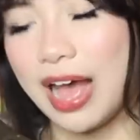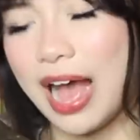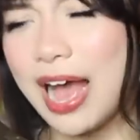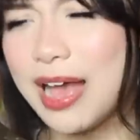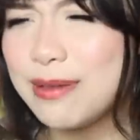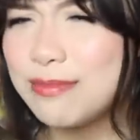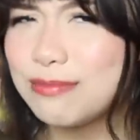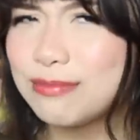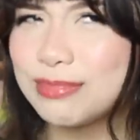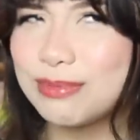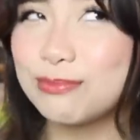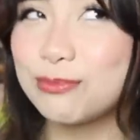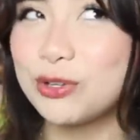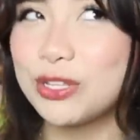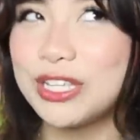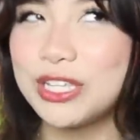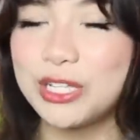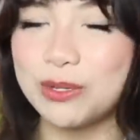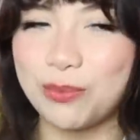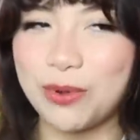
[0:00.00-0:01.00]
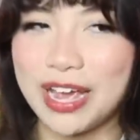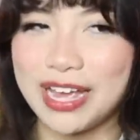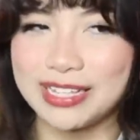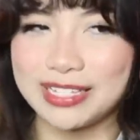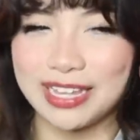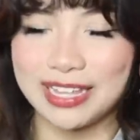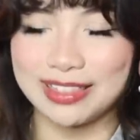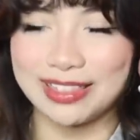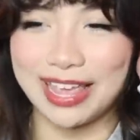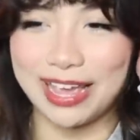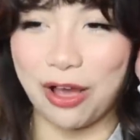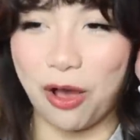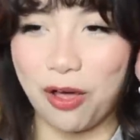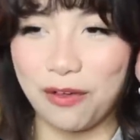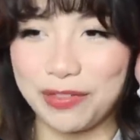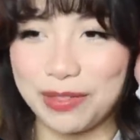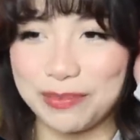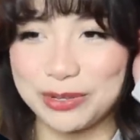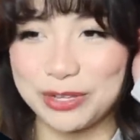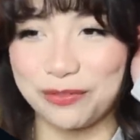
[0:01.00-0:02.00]
I'm really surprised that, like, all
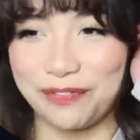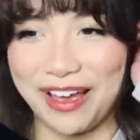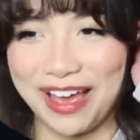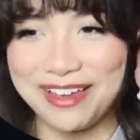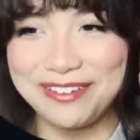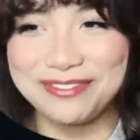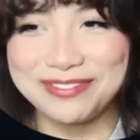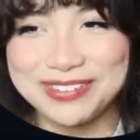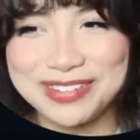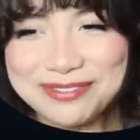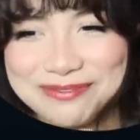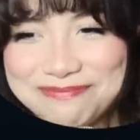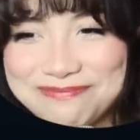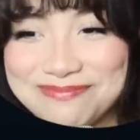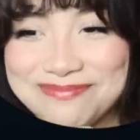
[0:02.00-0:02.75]
of them survived.